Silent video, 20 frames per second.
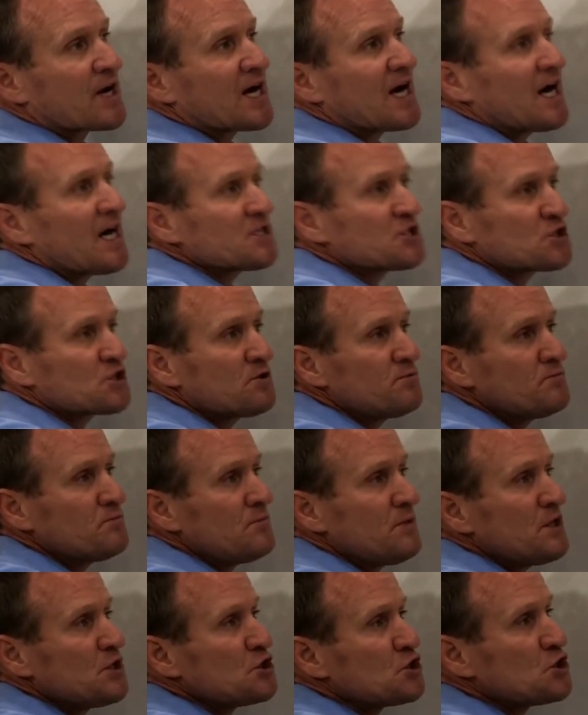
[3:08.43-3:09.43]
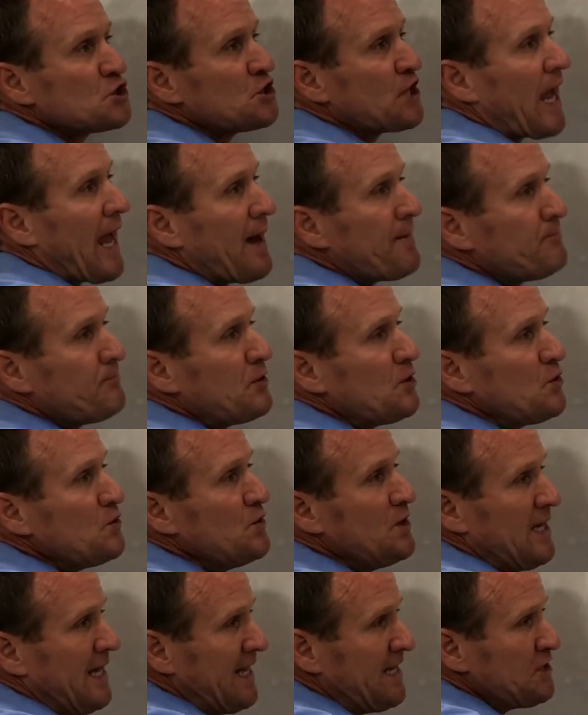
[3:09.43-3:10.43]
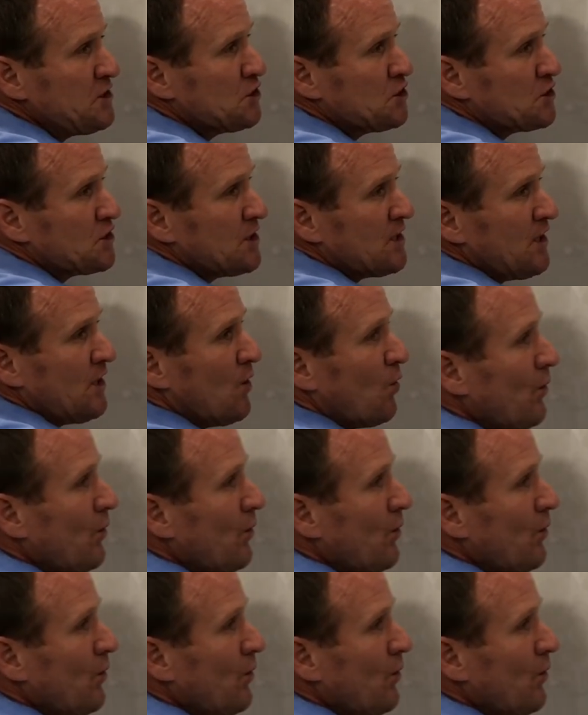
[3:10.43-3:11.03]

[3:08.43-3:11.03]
custom shampoo niche.